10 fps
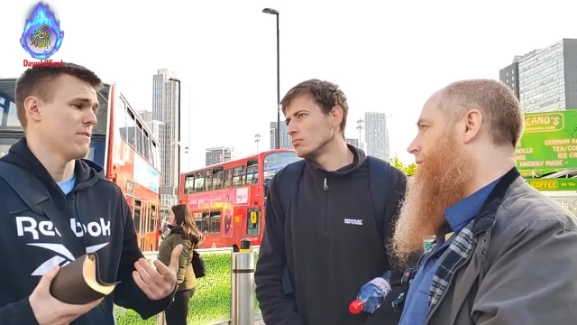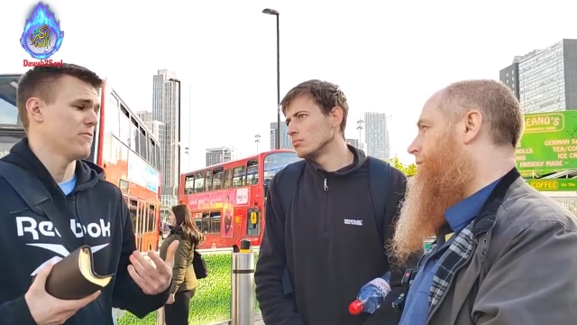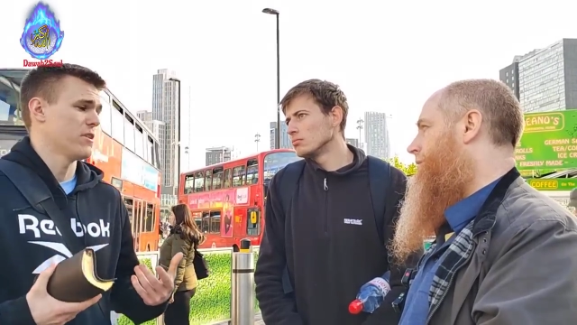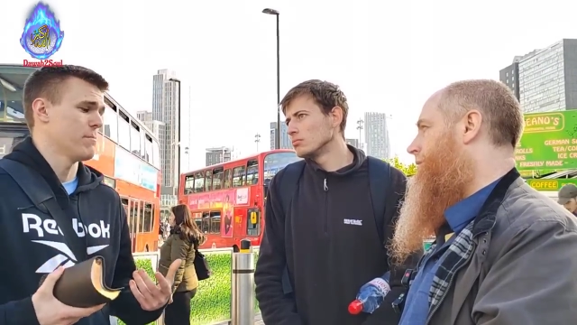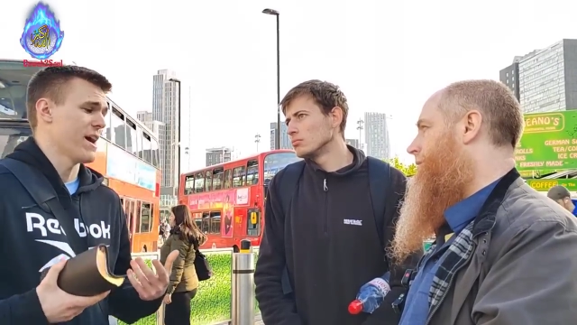
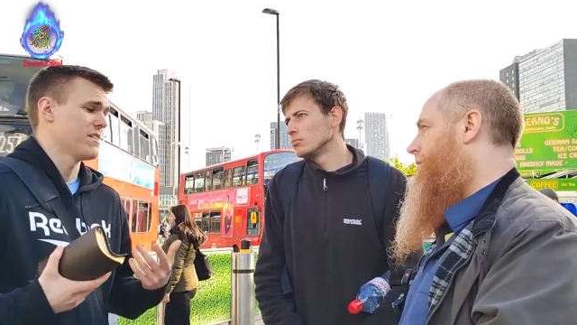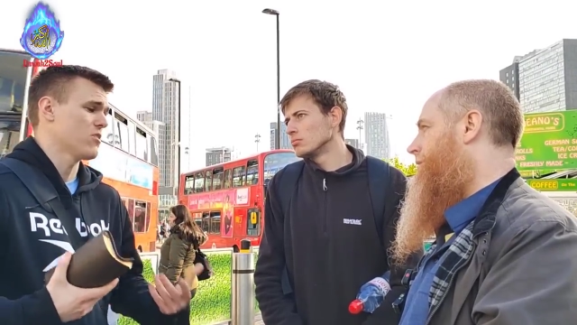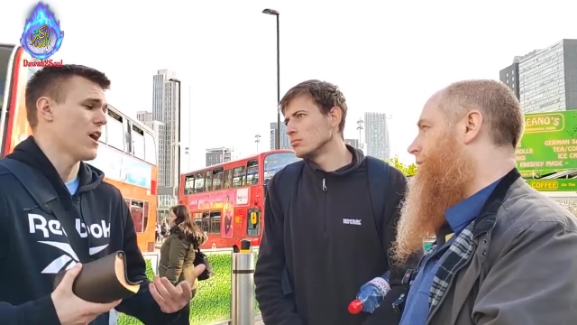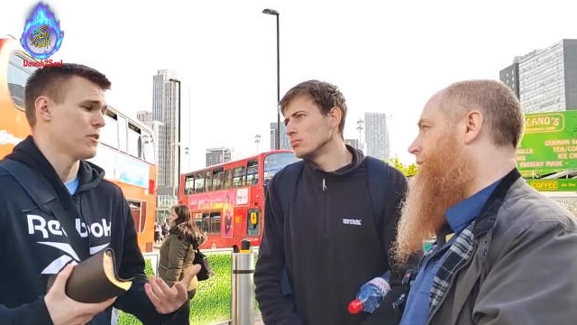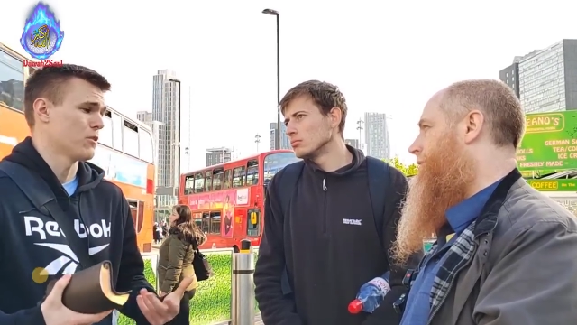Speaker 1: being fully
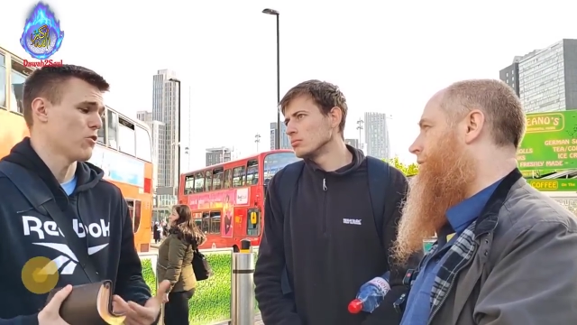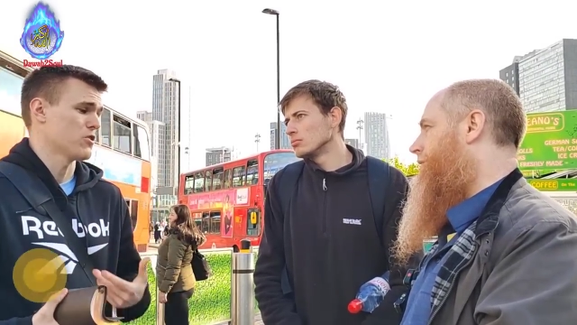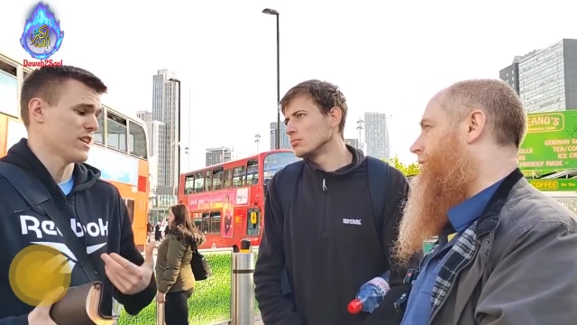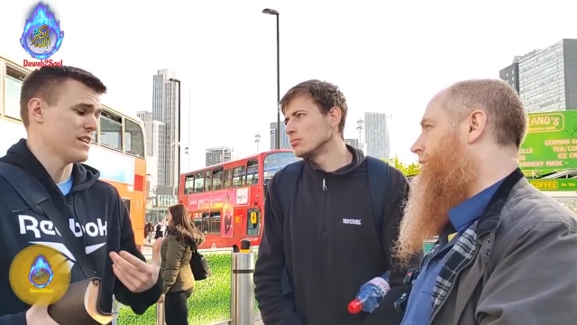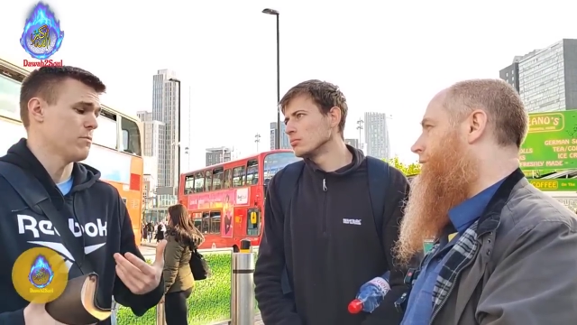man, died on the
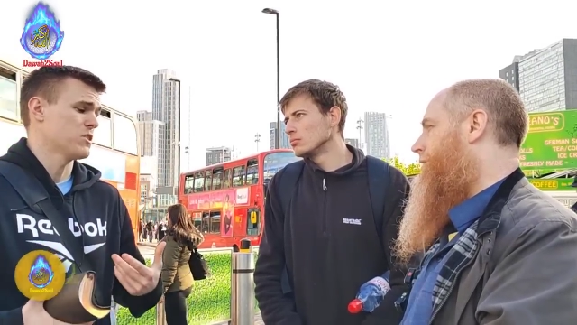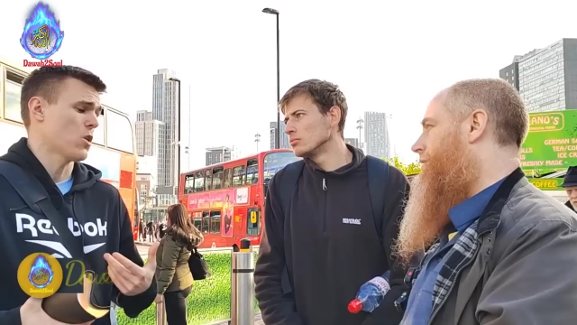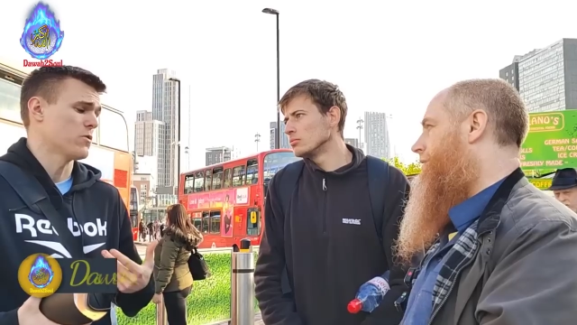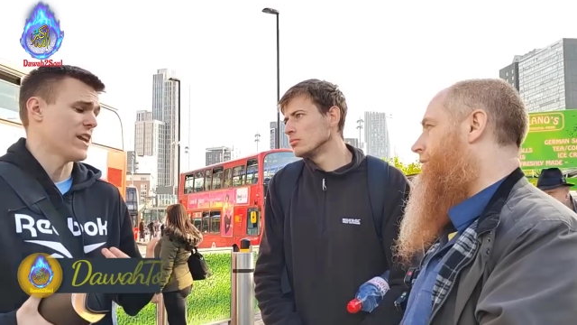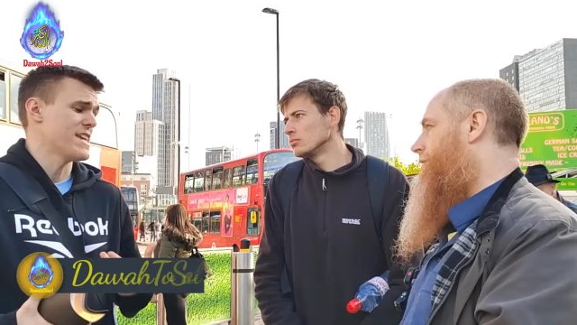cross, and we're
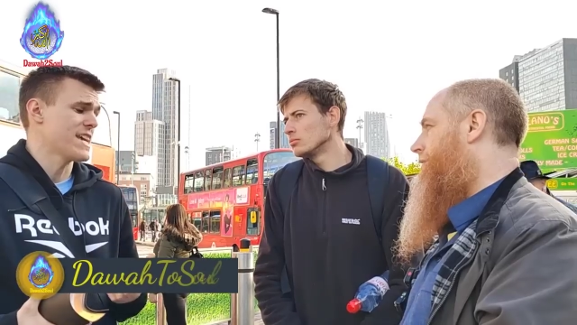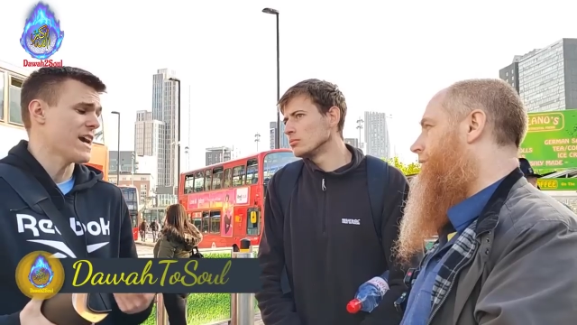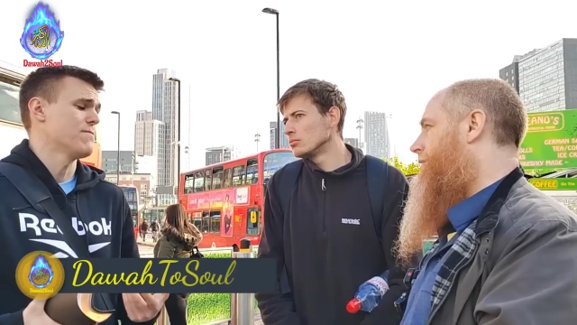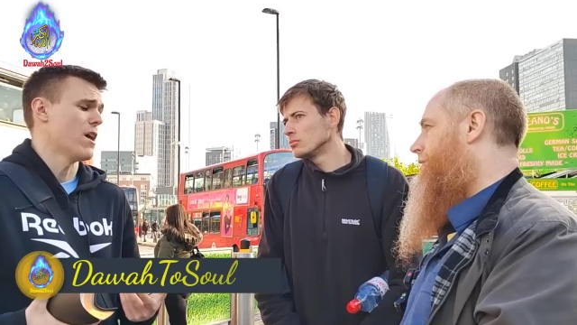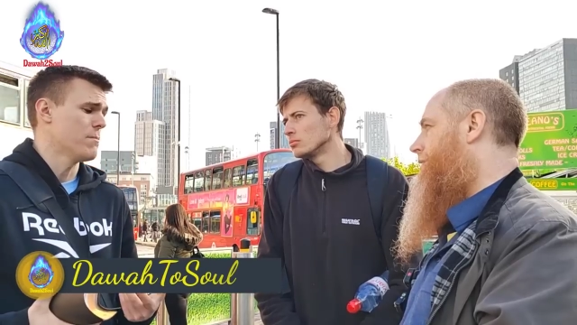told that he
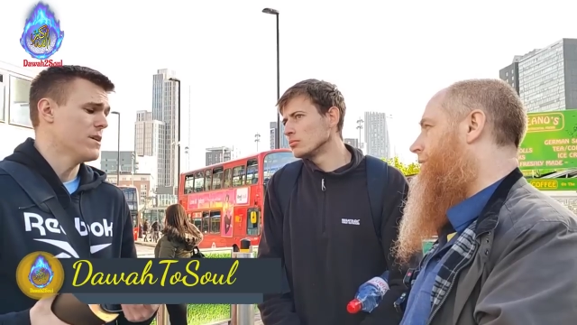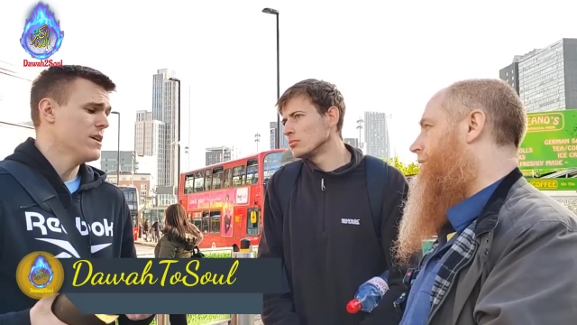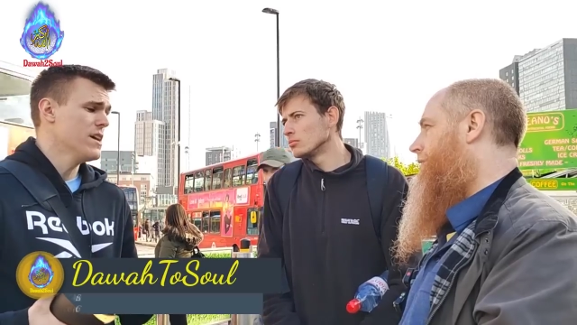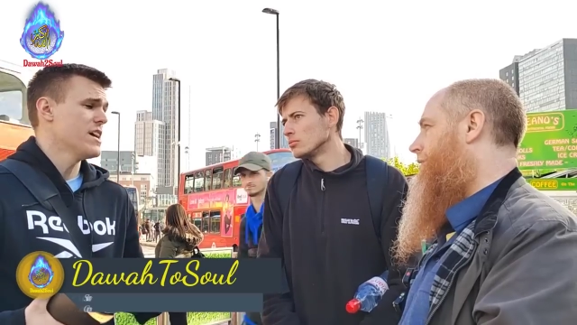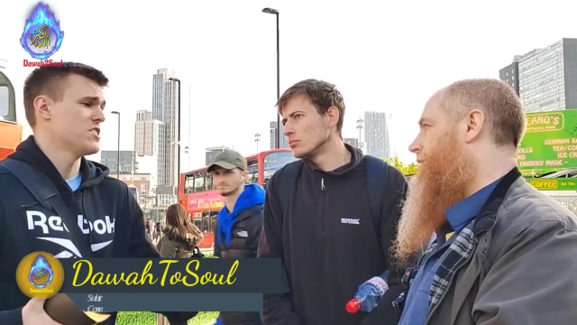gave up
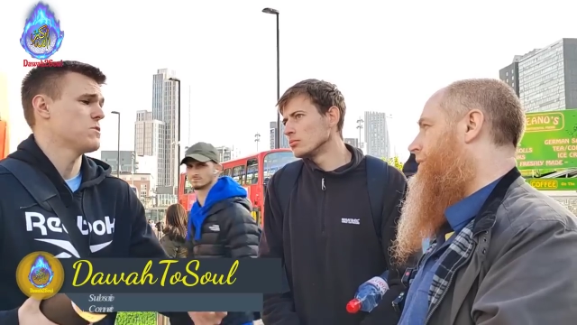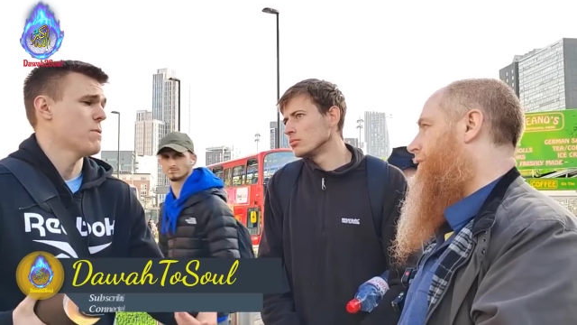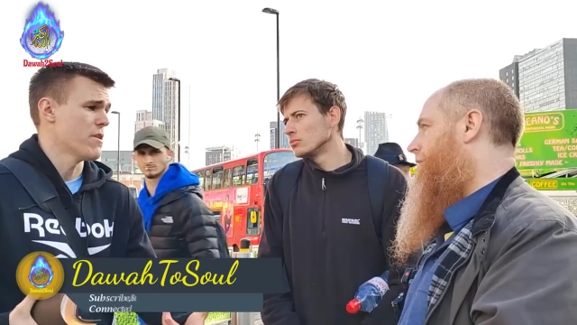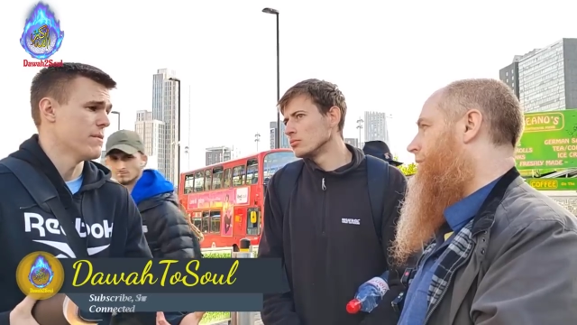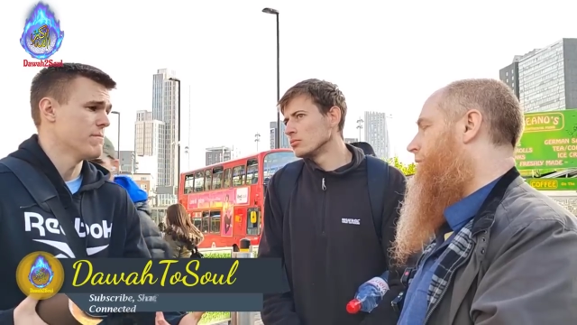his
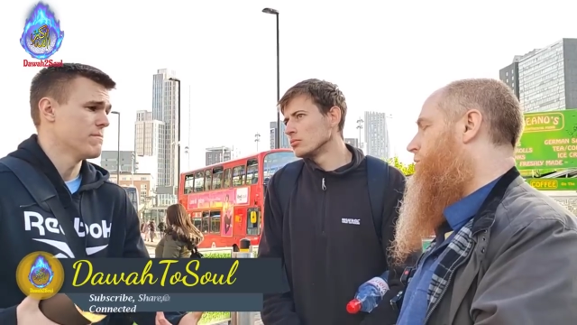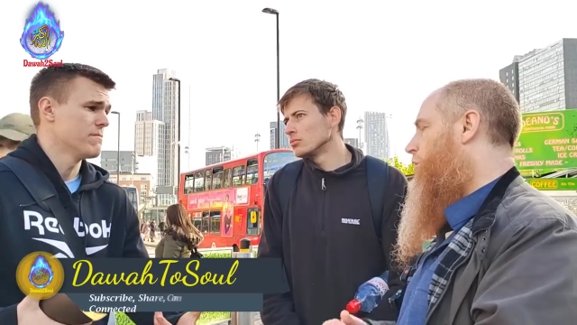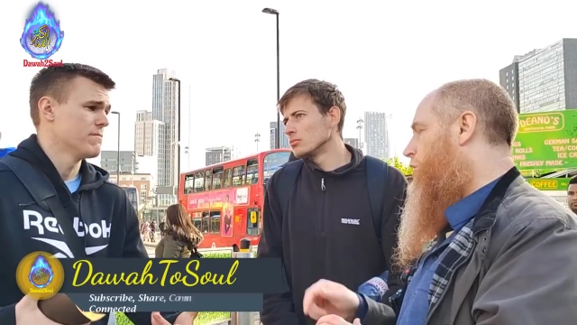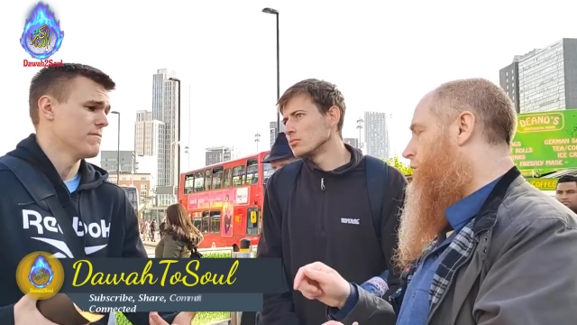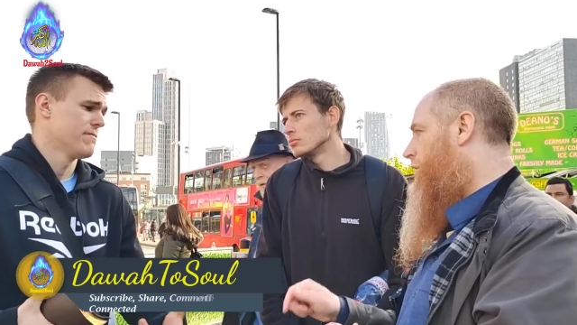spirit.
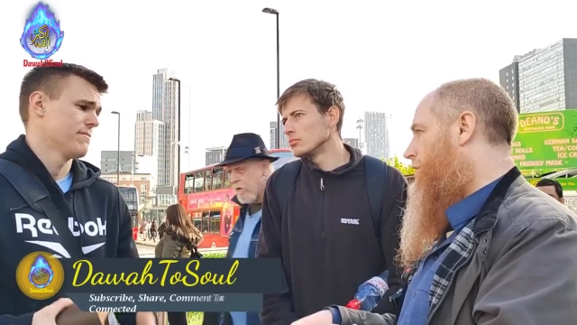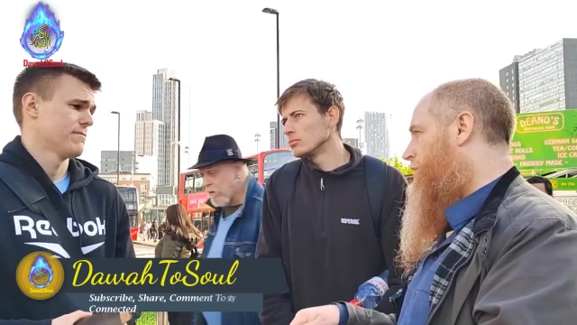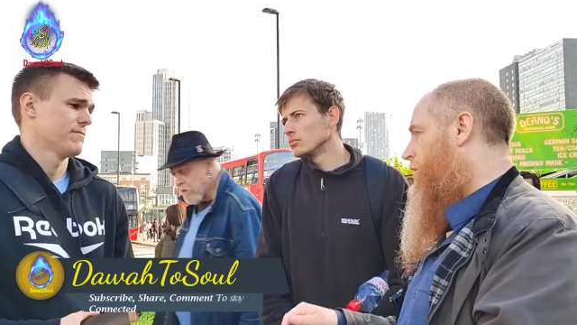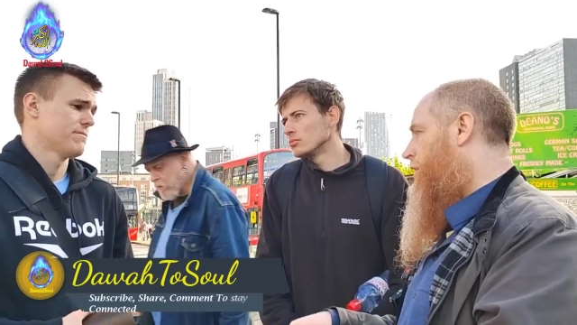His body